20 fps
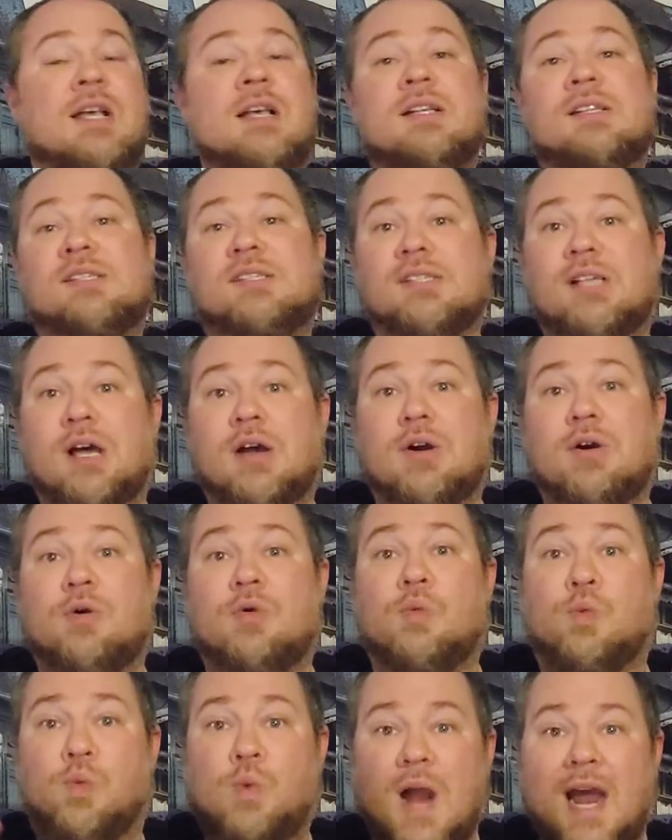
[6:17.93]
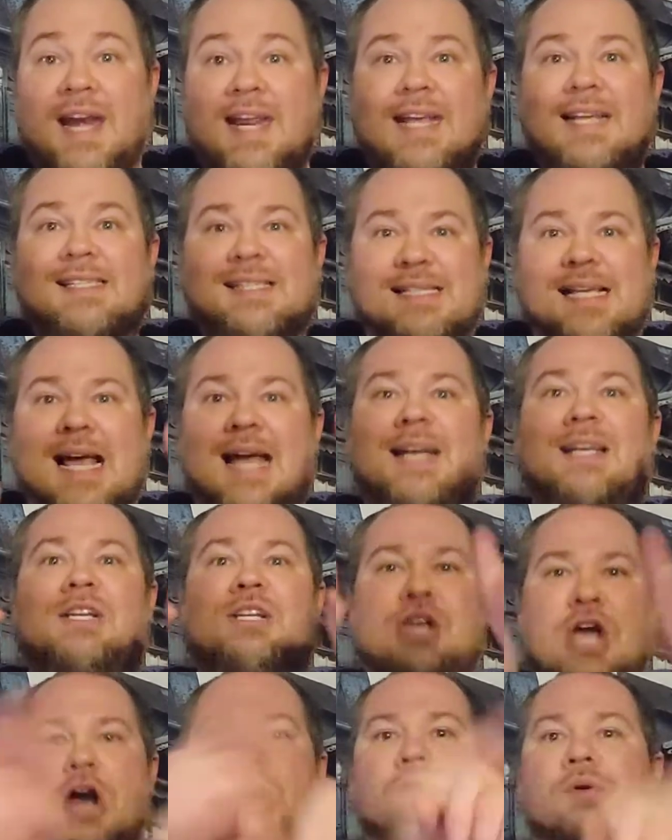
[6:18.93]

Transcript: so ready, set, go!